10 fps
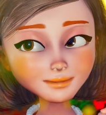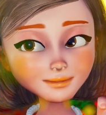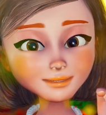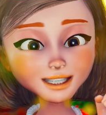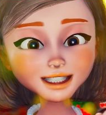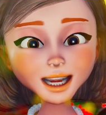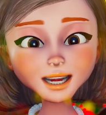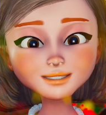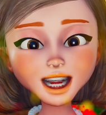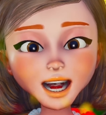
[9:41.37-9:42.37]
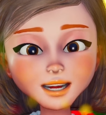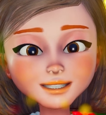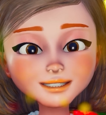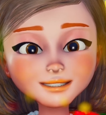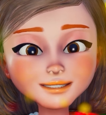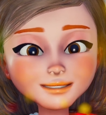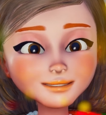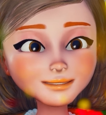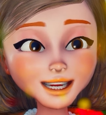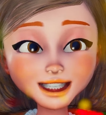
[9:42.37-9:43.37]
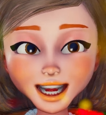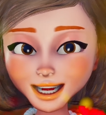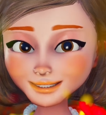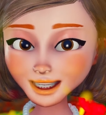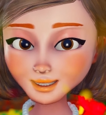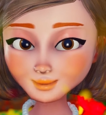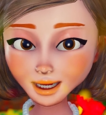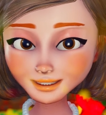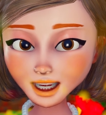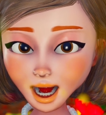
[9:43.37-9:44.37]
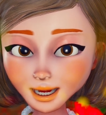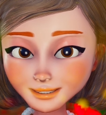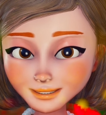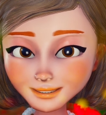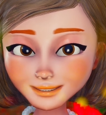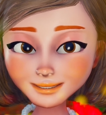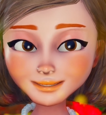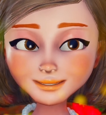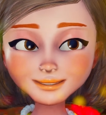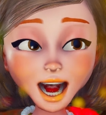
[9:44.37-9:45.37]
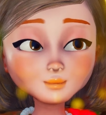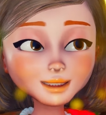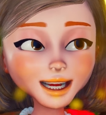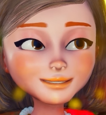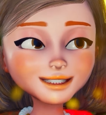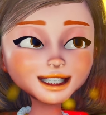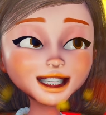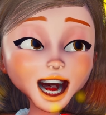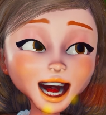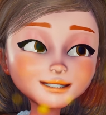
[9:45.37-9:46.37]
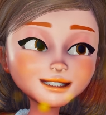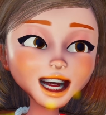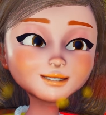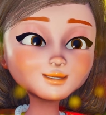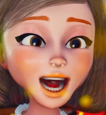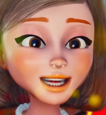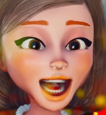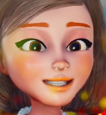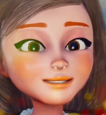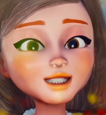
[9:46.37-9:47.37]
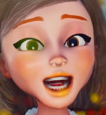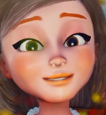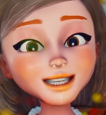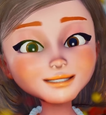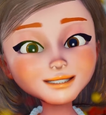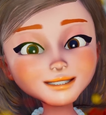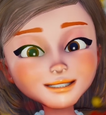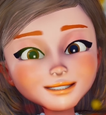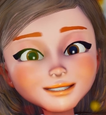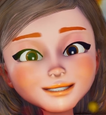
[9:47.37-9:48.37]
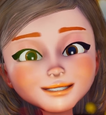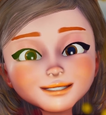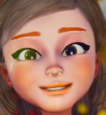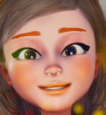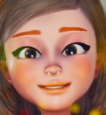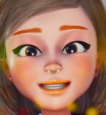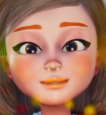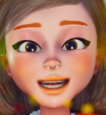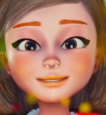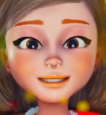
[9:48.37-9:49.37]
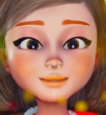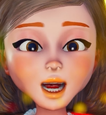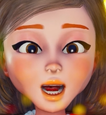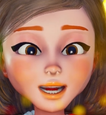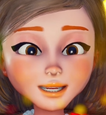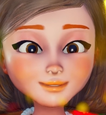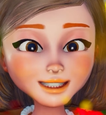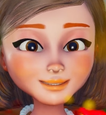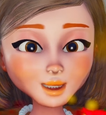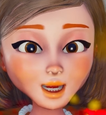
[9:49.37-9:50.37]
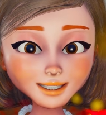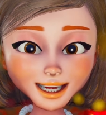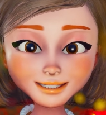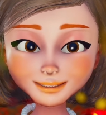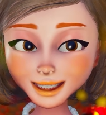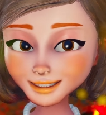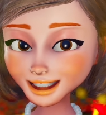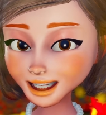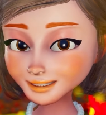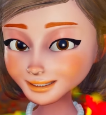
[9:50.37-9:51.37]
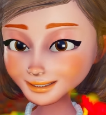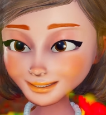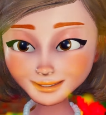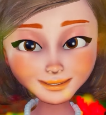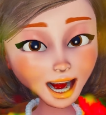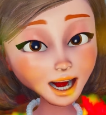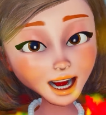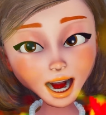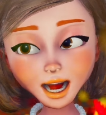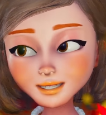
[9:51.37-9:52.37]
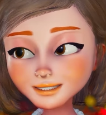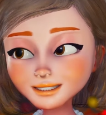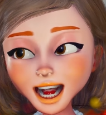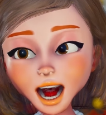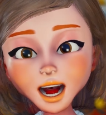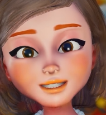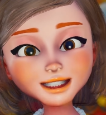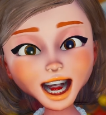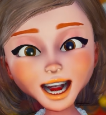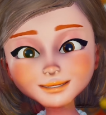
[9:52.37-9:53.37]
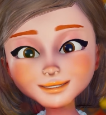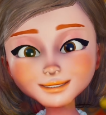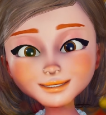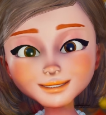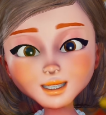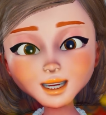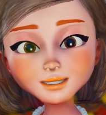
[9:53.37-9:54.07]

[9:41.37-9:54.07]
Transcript: the Son of God, the Savior of the world, the best gift you could ever get. A baby boy was born in a manger a long, long time ago,